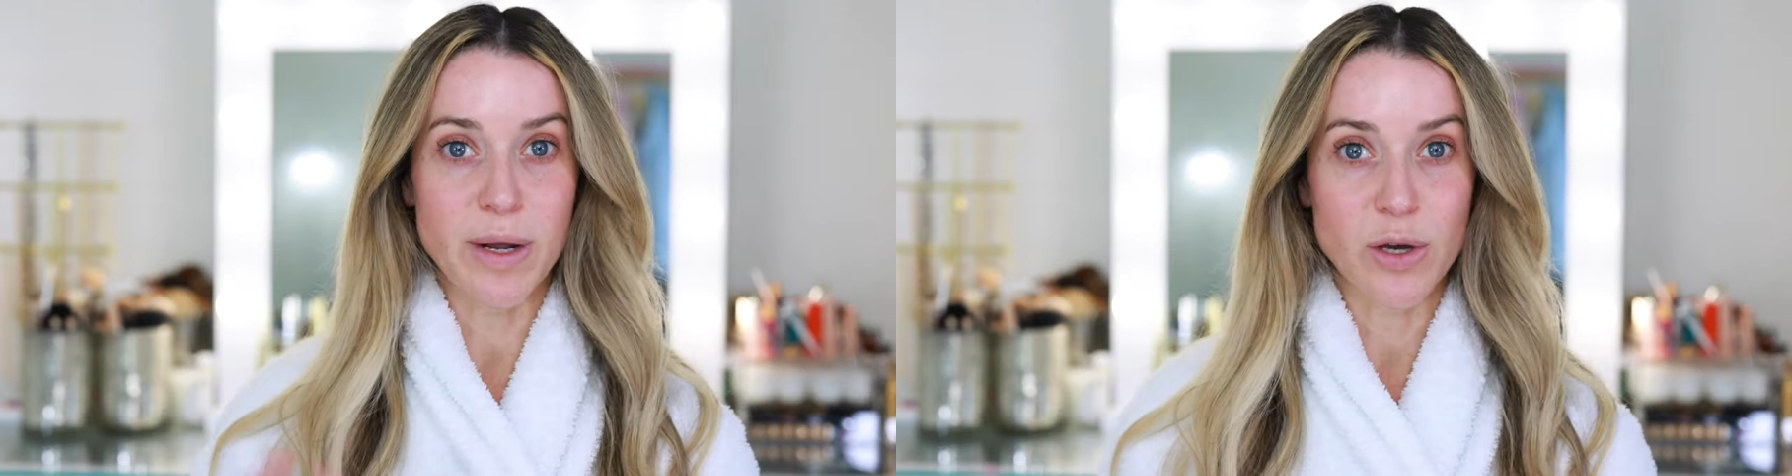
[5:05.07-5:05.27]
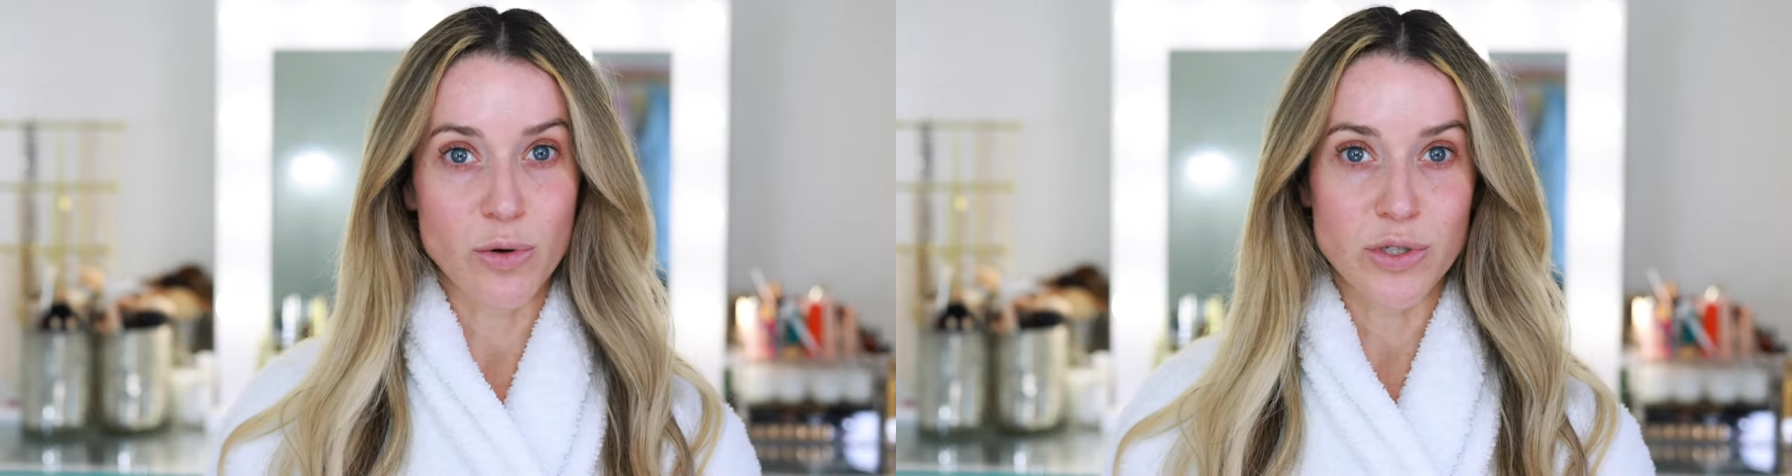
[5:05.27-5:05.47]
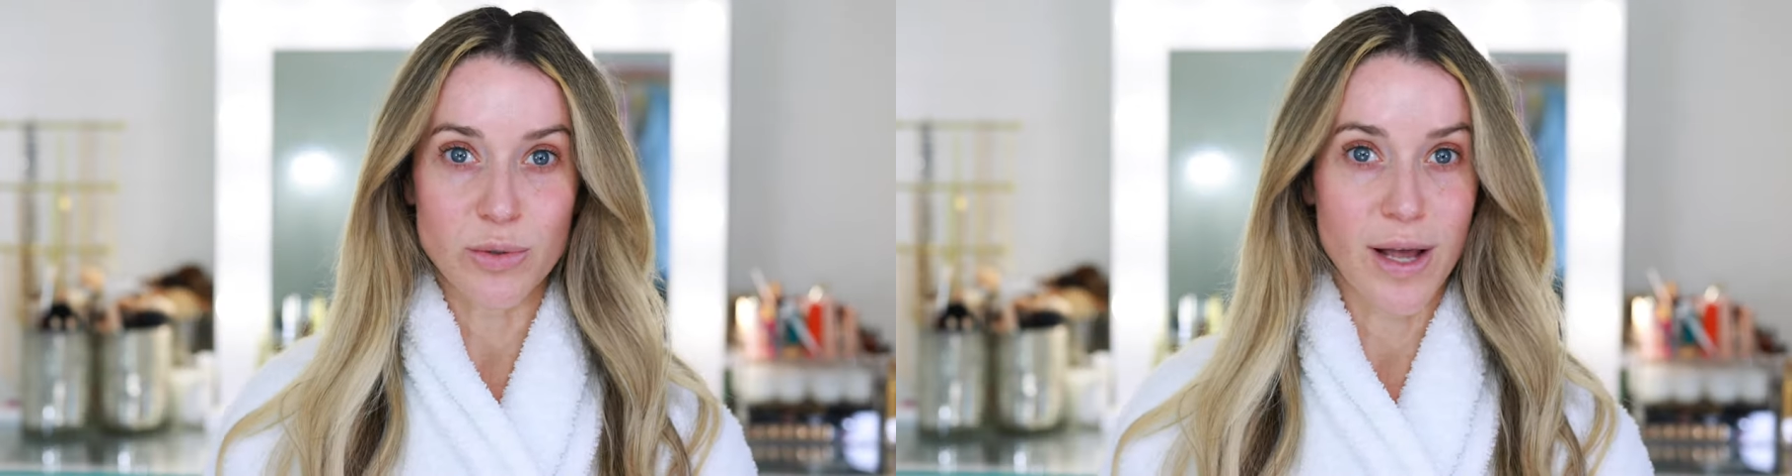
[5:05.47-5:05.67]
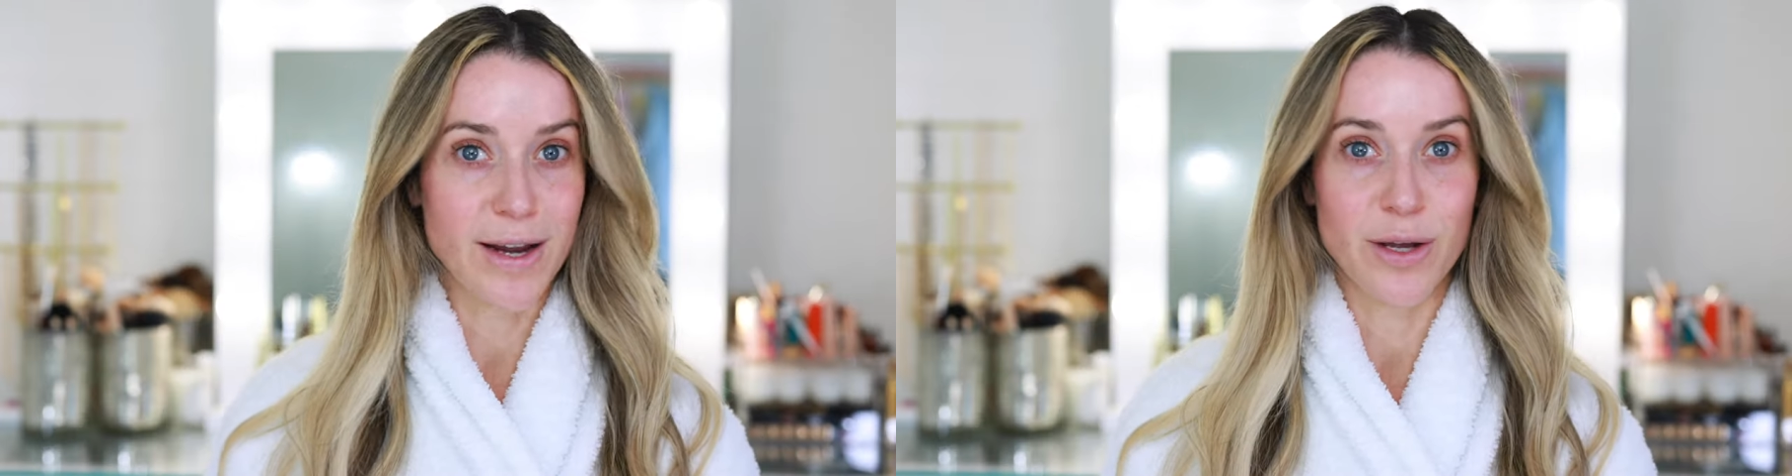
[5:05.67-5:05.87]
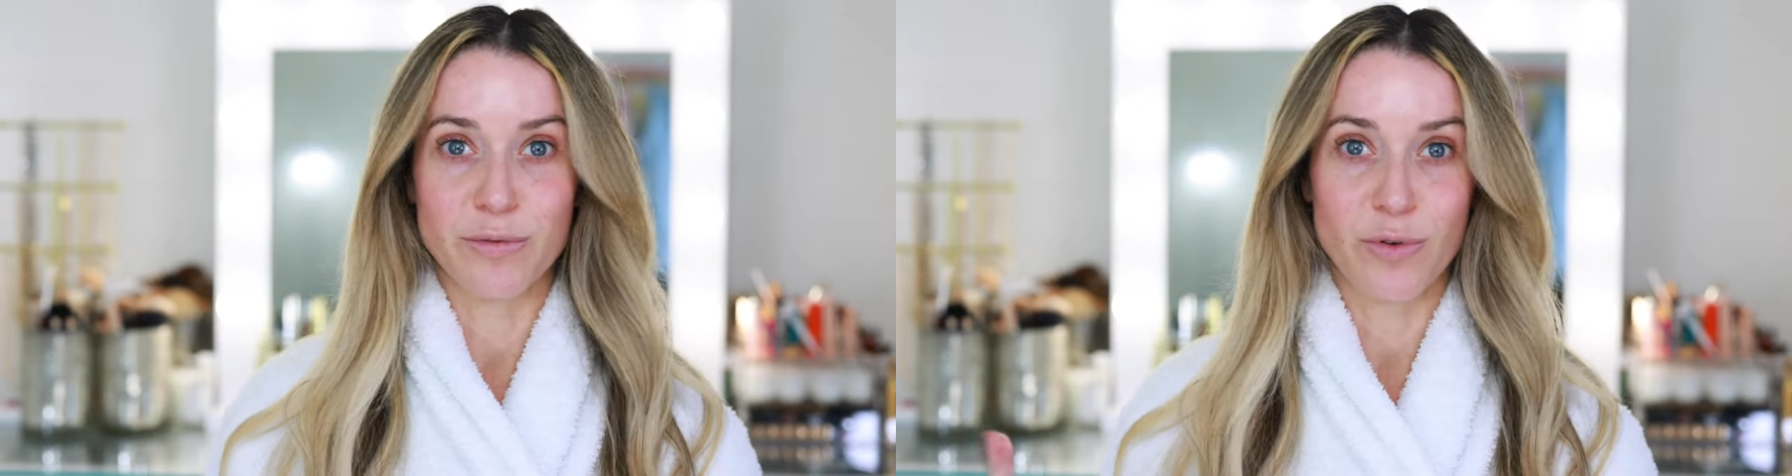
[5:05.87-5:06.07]
my go to
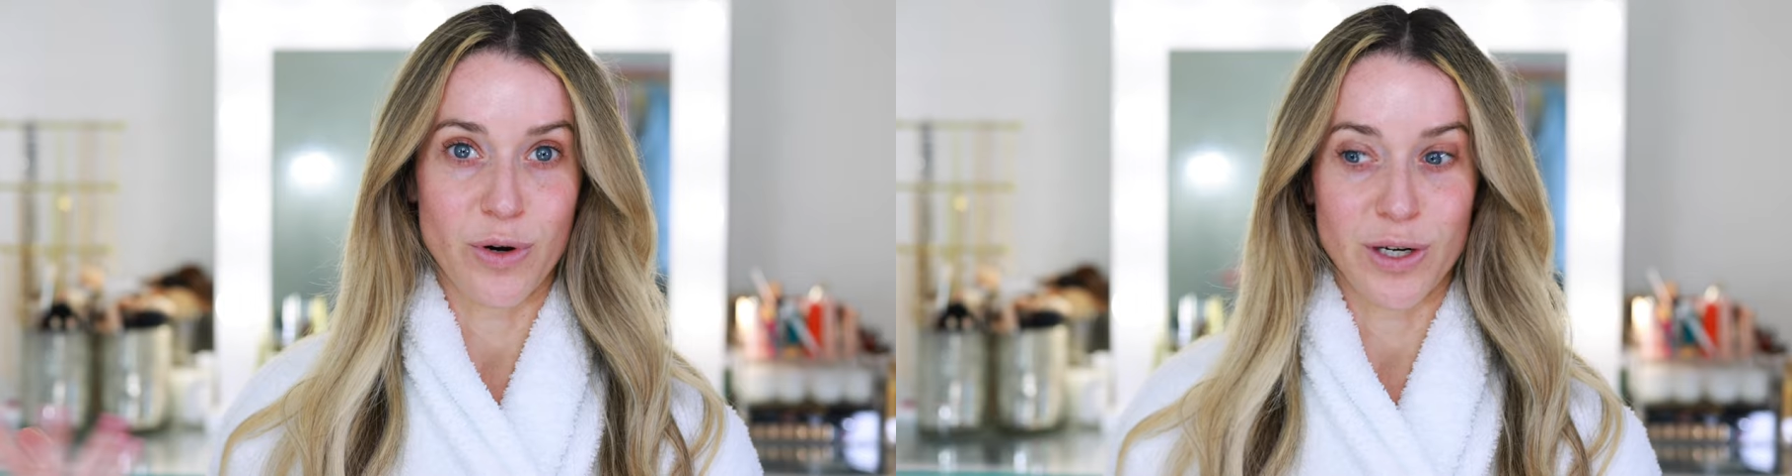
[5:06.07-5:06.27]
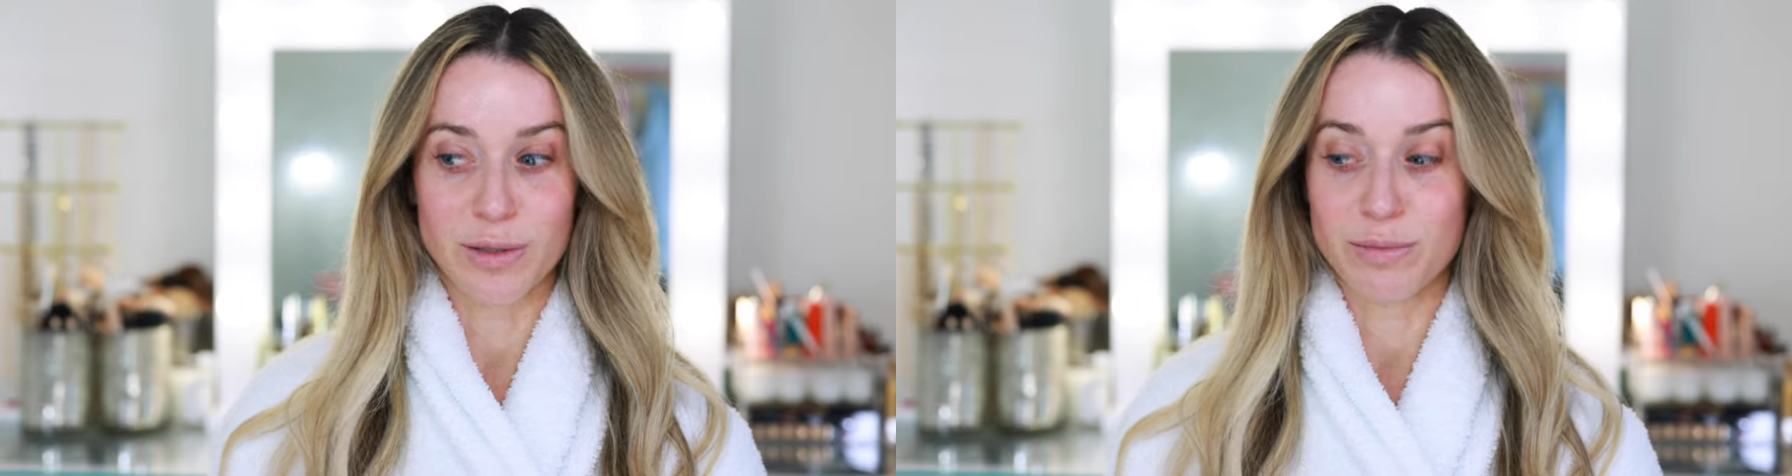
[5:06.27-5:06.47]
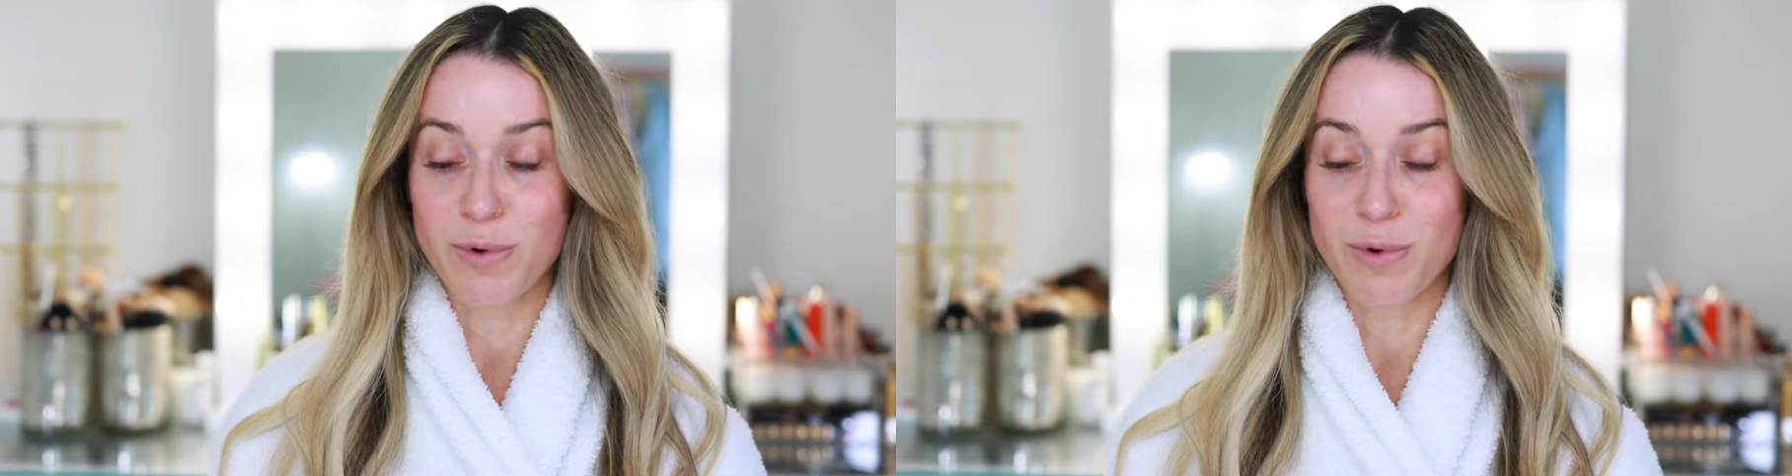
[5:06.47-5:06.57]
lineup for